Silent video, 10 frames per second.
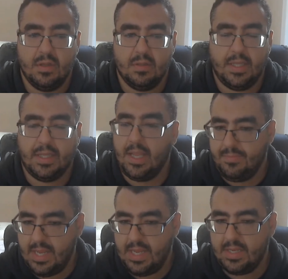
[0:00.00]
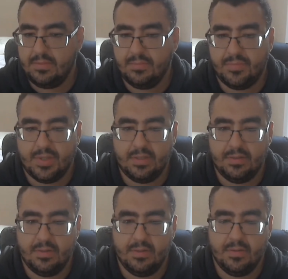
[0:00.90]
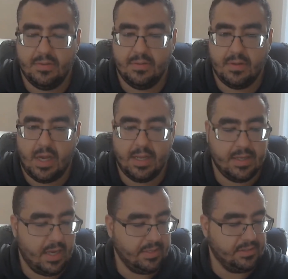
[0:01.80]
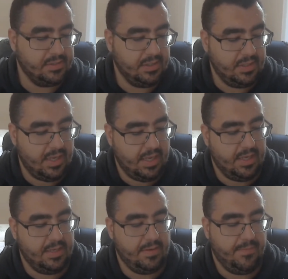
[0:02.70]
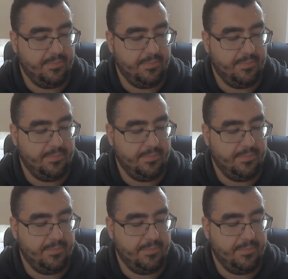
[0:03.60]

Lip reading: like a man, but I kind of see a